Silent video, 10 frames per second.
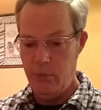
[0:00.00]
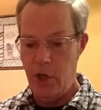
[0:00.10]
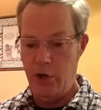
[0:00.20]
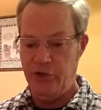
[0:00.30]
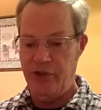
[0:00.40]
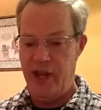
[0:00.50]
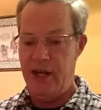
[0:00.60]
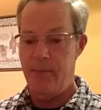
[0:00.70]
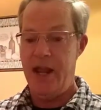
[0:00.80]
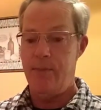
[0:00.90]
longest
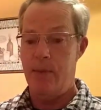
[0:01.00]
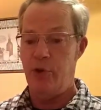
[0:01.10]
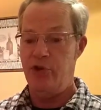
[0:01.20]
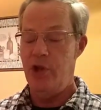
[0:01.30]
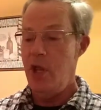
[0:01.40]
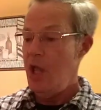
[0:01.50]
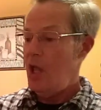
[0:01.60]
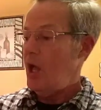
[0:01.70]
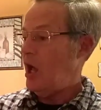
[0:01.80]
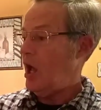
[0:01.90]
standing band members.
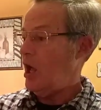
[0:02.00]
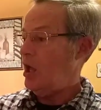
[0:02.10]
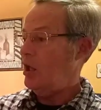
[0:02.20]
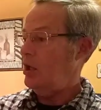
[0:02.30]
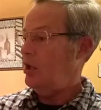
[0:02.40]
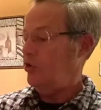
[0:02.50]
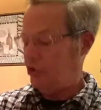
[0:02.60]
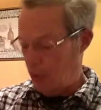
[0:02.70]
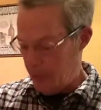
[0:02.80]
Uh, so